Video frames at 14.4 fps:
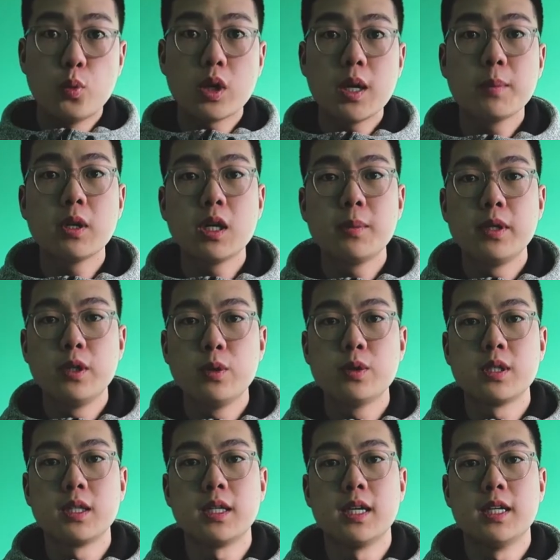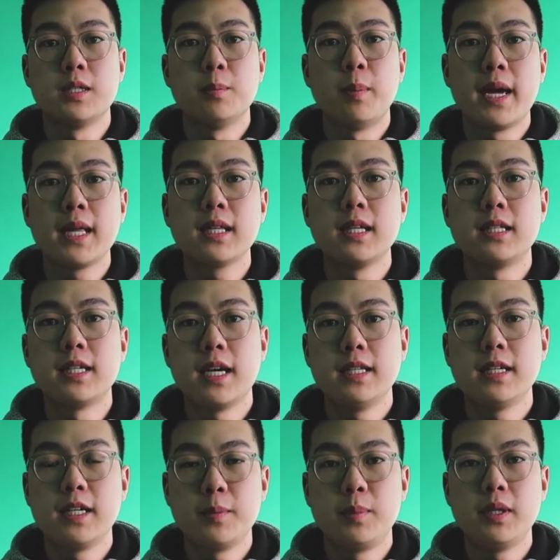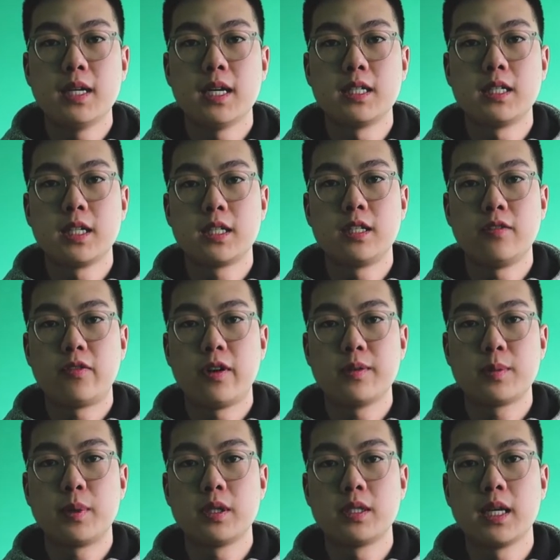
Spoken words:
What I'm going to be using is mainly 1080p at 60 frames per